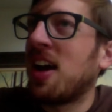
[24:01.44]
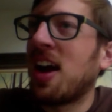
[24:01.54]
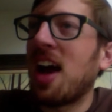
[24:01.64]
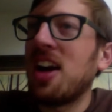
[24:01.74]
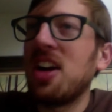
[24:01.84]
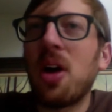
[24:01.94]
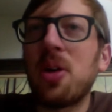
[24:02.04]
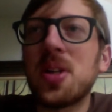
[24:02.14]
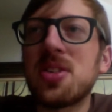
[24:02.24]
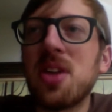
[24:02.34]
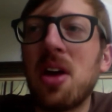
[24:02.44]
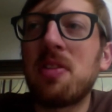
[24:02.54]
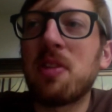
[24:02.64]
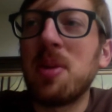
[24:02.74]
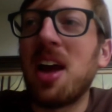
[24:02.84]
don't know. I always
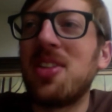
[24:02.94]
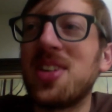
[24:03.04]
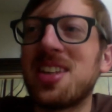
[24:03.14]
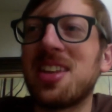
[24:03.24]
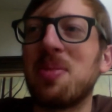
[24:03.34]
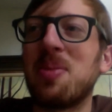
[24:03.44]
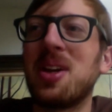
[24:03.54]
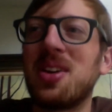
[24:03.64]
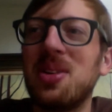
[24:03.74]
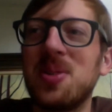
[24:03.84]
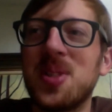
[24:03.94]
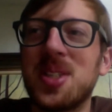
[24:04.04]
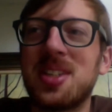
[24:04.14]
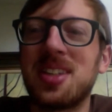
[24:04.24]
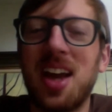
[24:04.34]
thought the pinnacle
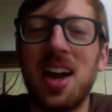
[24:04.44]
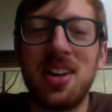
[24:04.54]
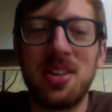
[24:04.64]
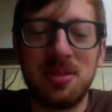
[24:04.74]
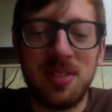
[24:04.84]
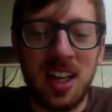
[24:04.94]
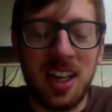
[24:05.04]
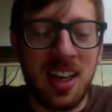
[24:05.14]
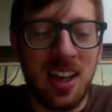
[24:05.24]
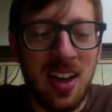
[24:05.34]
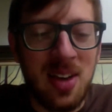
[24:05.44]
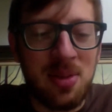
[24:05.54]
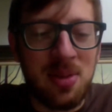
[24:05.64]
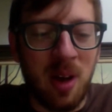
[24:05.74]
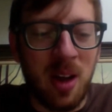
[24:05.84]
was kind of like
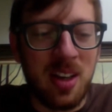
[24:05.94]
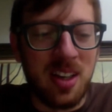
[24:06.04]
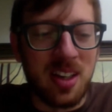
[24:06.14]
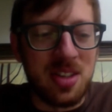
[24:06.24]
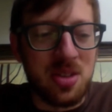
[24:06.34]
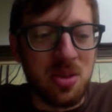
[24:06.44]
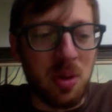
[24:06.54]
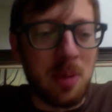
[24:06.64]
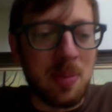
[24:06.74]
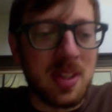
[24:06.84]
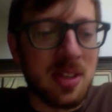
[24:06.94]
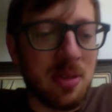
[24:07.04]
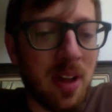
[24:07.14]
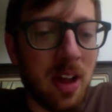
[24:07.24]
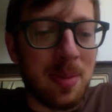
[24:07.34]
finding a script,
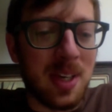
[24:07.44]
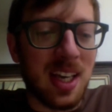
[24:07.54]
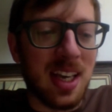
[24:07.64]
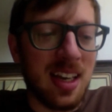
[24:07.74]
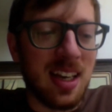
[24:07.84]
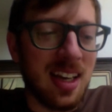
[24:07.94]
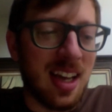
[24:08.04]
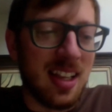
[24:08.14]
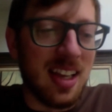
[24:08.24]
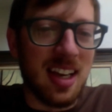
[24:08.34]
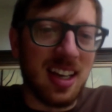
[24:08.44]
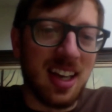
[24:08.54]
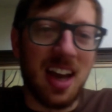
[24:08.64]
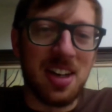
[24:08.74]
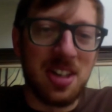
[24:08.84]
developing it, and then it
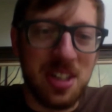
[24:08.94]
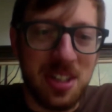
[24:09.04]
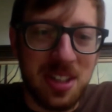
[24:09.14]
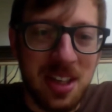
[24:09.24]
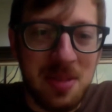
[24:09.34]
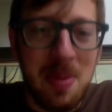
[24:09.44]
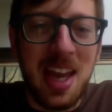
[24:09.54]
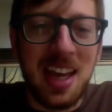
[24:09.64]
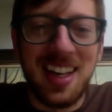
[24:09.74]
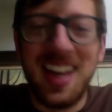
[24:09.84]
kind of just gets made,